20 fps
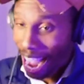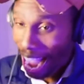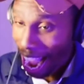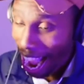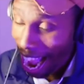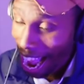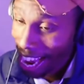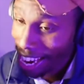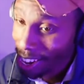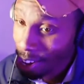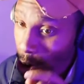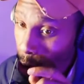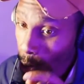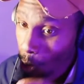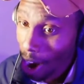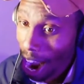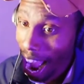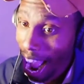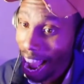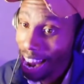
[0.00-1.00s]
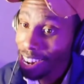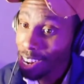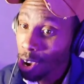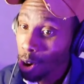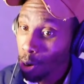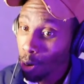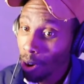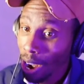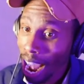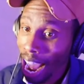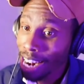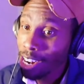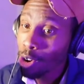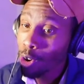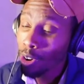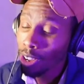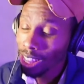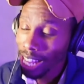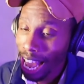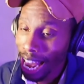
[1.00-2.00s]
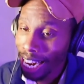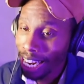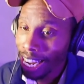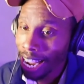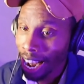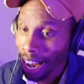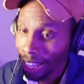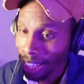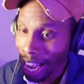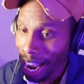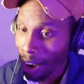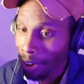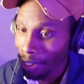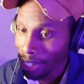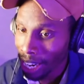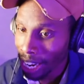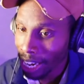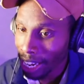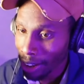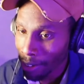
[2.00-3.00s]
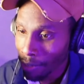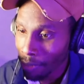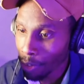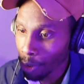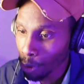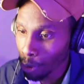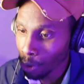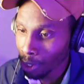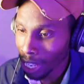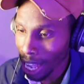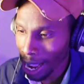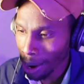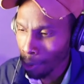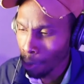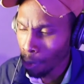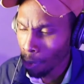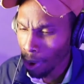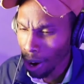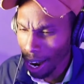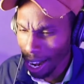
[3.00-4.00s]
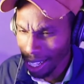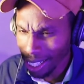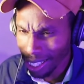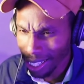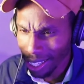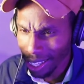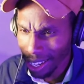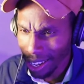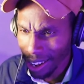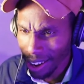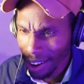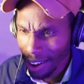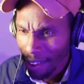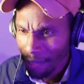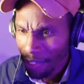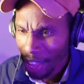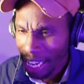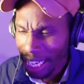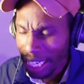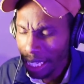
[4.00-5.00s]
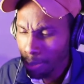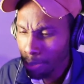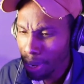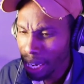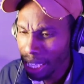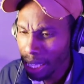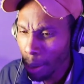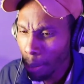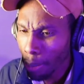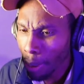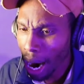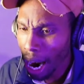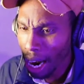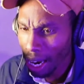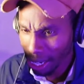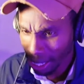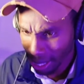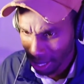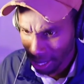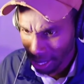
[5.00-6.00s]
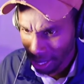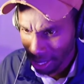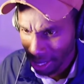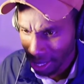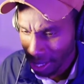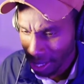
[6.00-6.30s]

I know a lot of y'all are out there confused. Like, what? They just beat the Bucks.